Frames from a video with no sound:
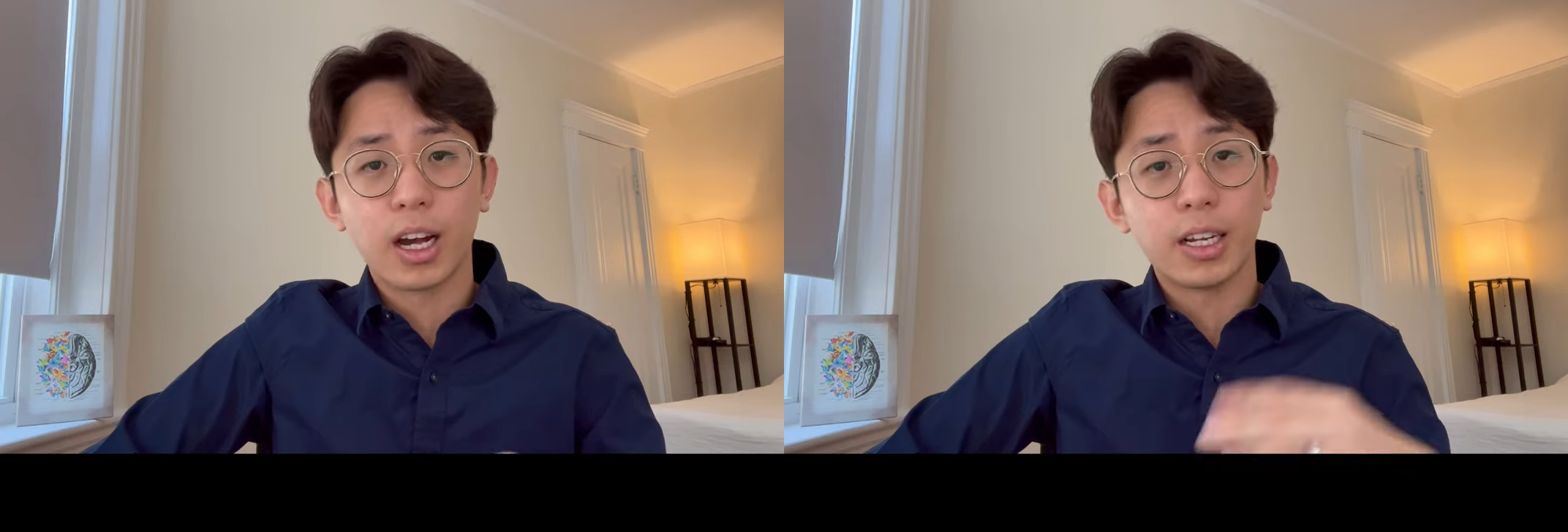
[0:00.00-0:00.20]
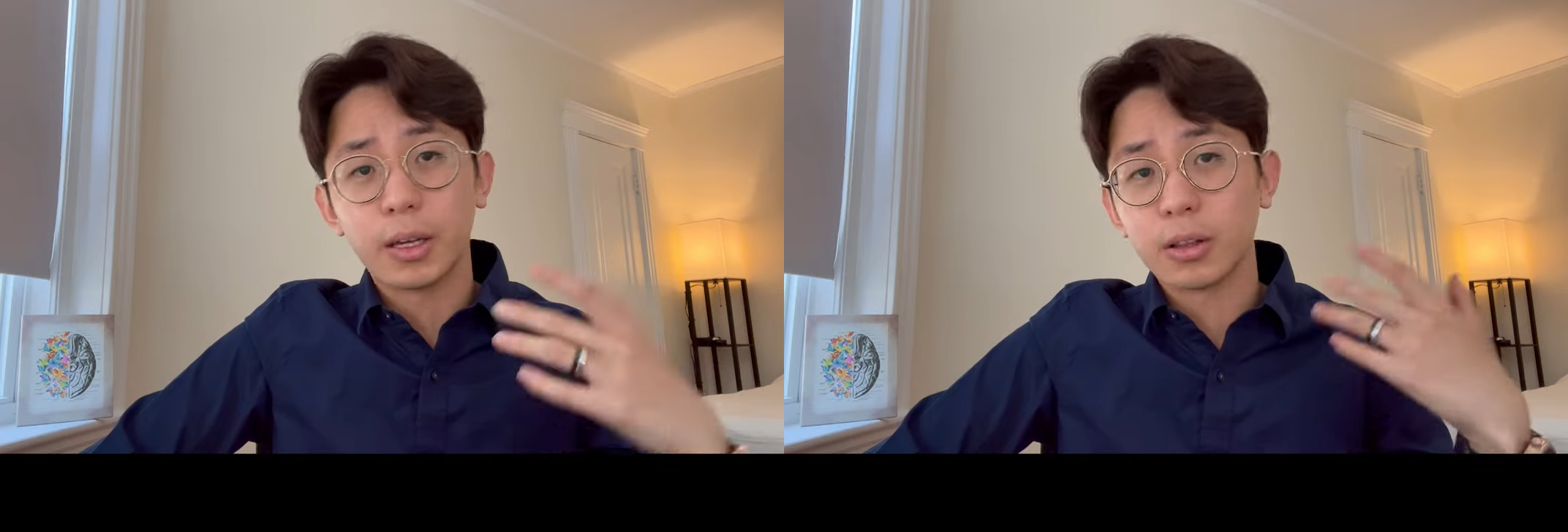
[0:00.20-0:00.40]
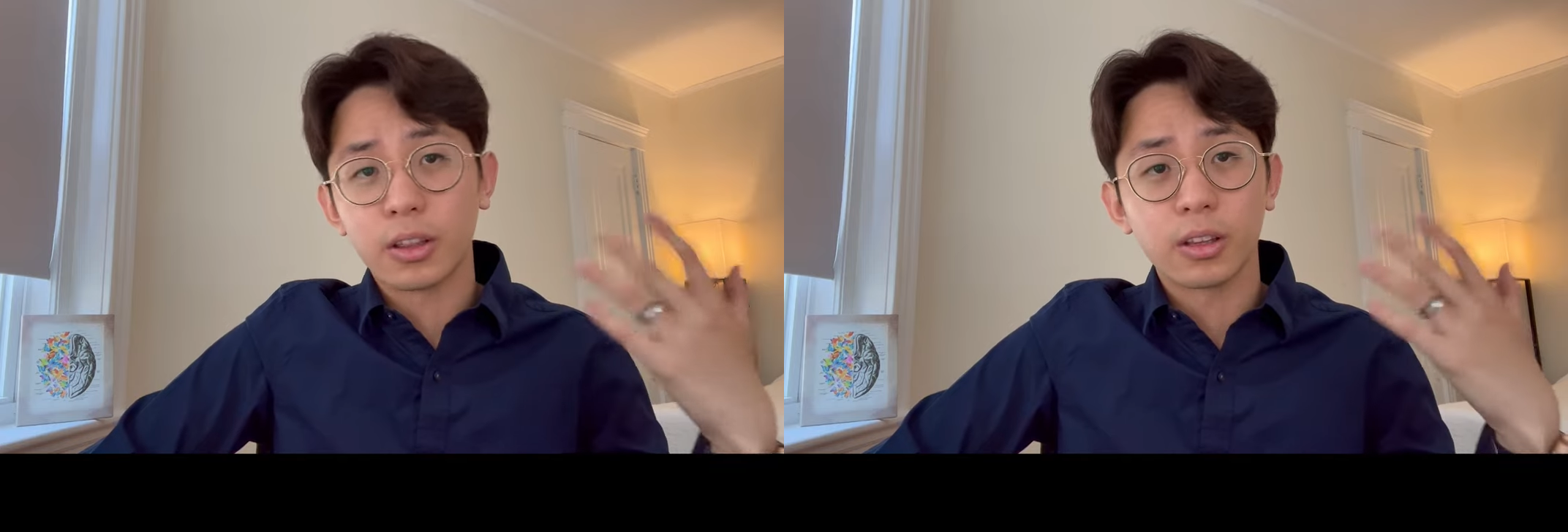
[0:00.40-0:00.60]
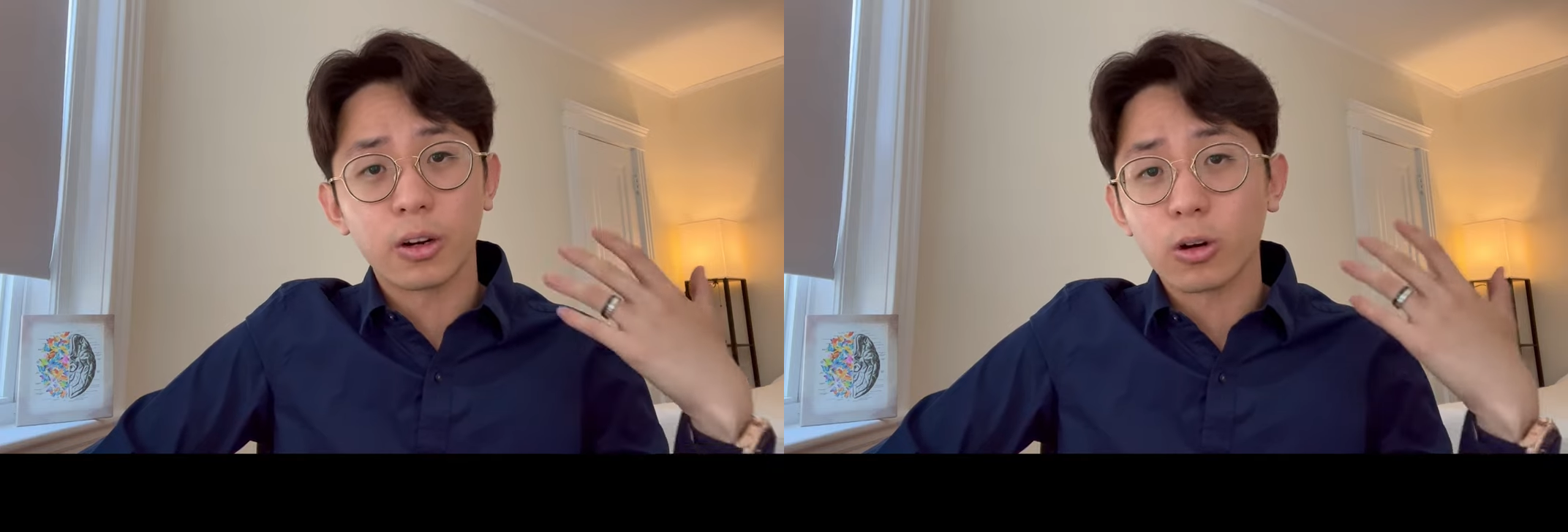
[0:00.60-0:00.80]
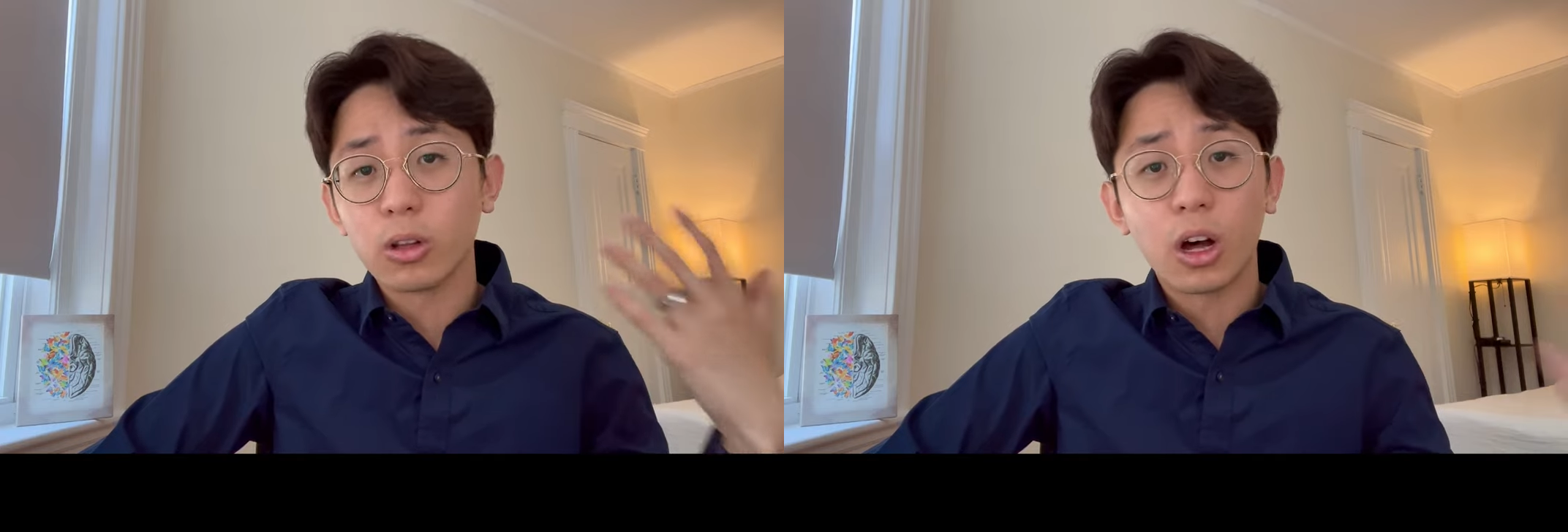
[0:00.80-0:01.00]
I think
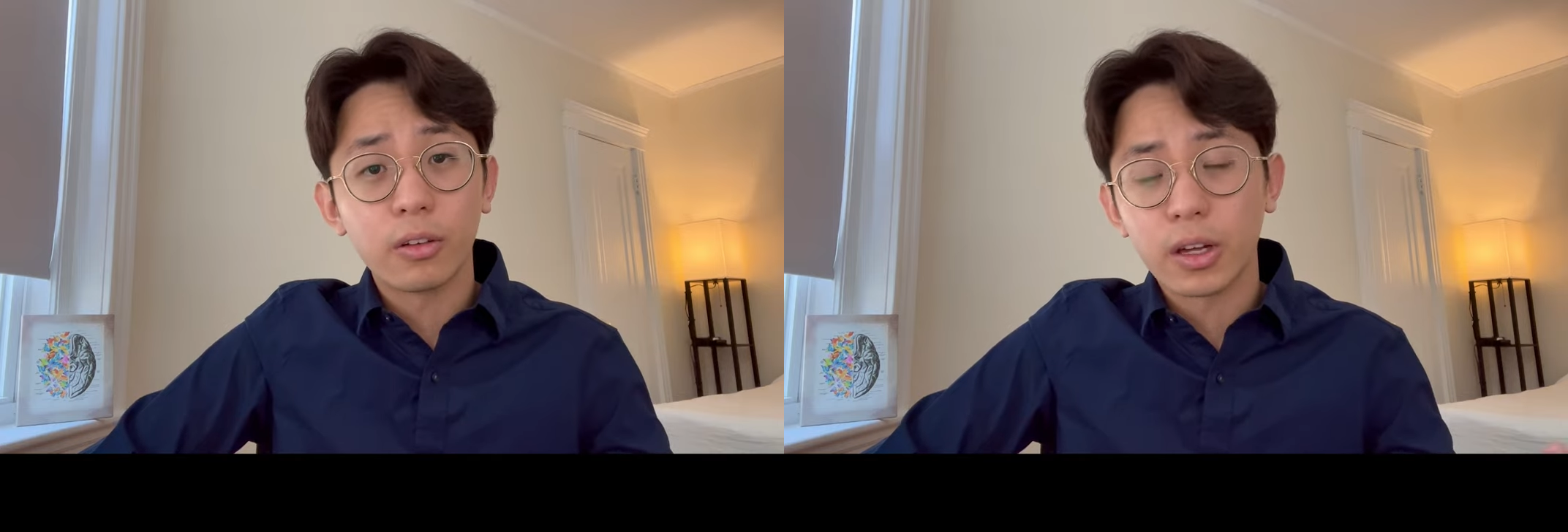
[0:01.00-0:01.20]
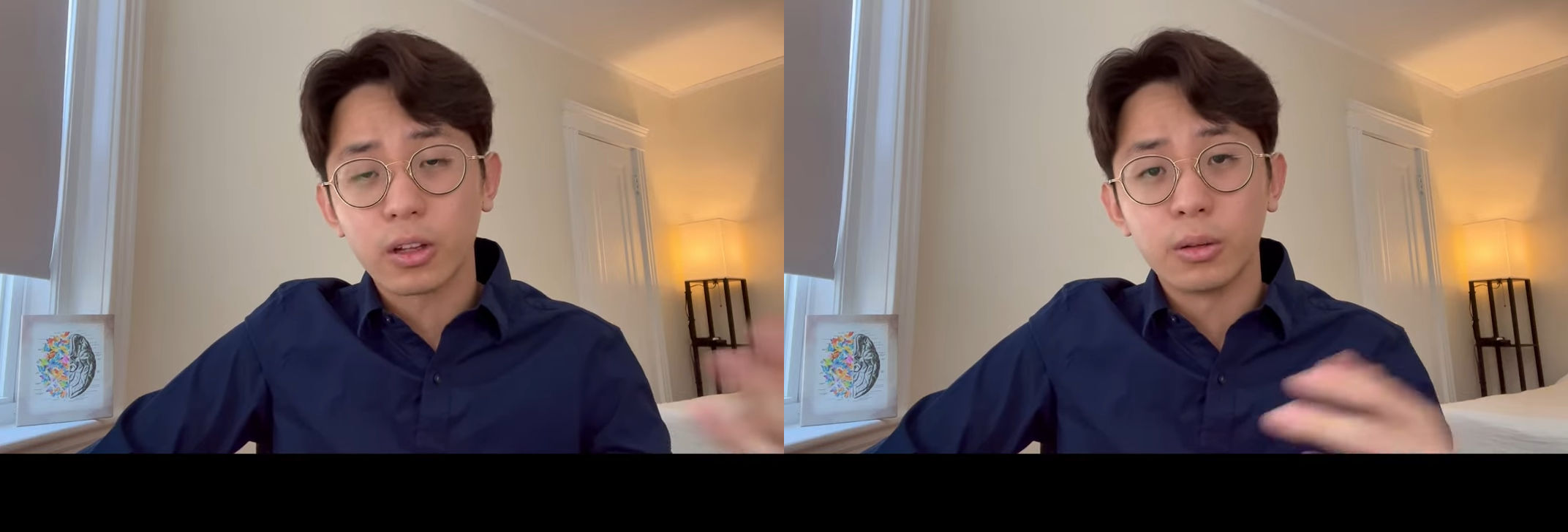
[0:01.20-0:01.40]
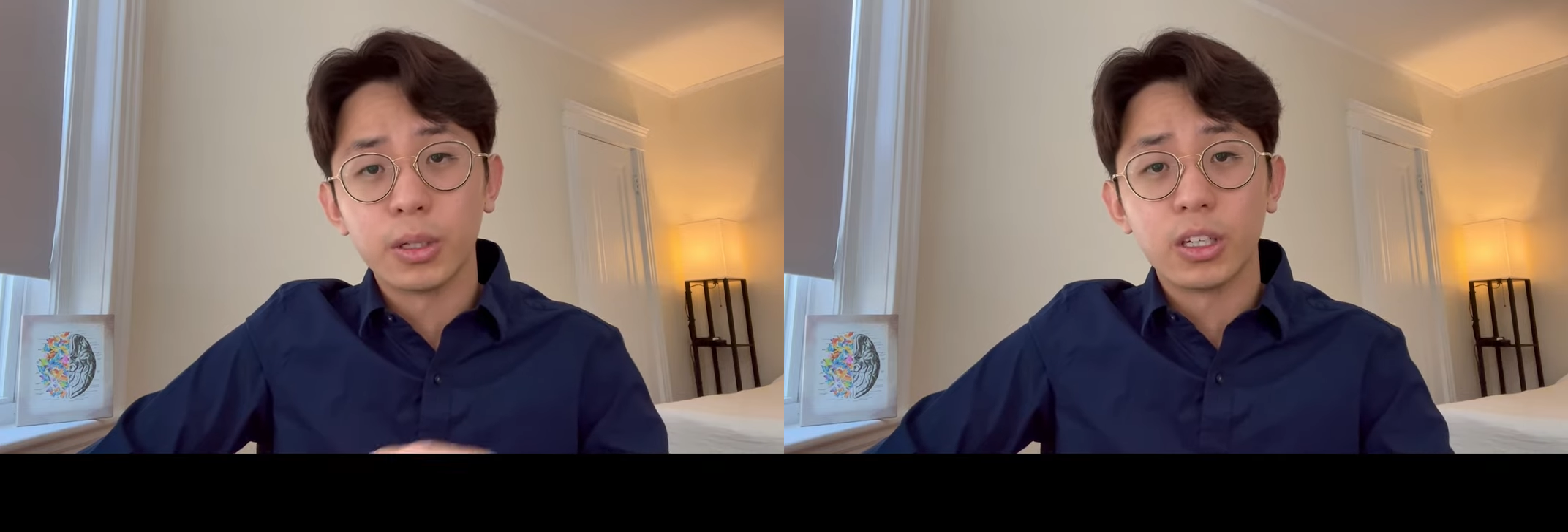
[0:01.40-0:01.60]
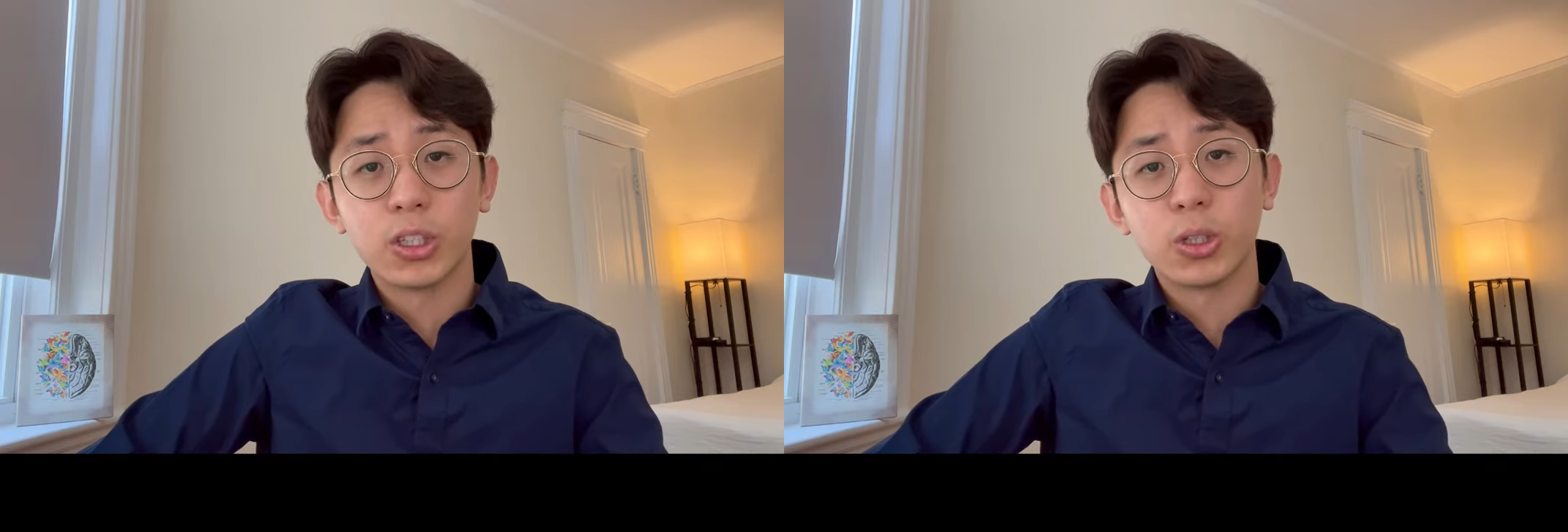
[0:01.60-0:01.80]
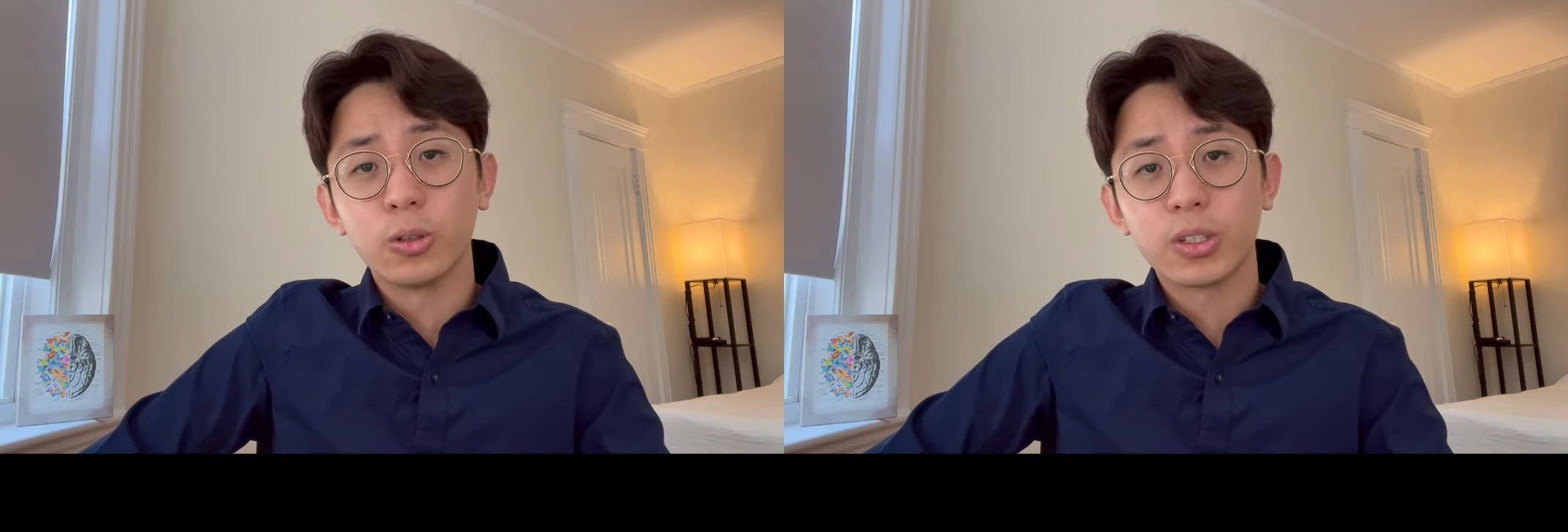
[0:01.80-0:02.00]
there are a lot of ethical
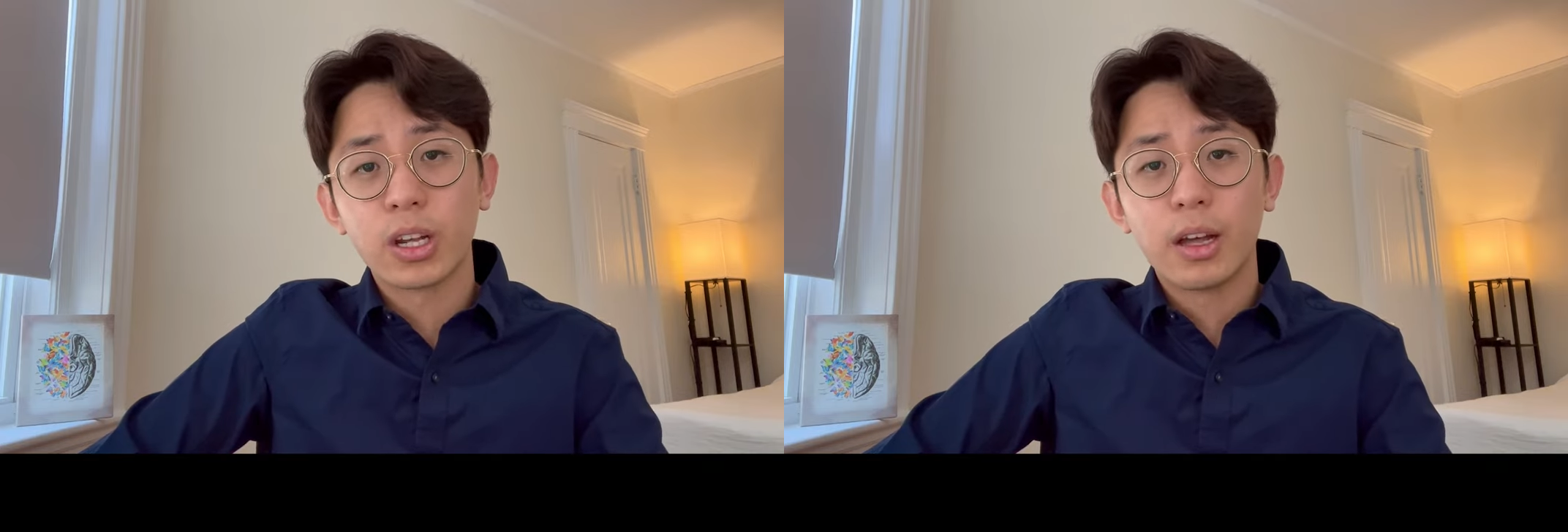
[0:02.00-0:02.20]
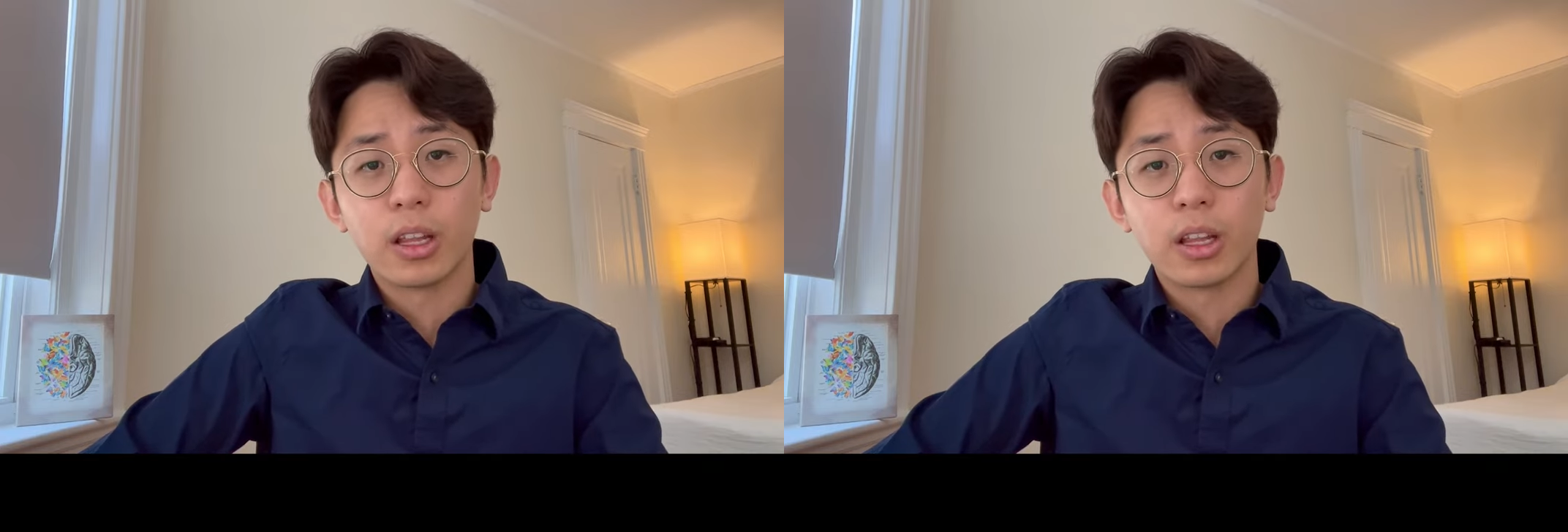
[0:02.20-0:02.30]
issues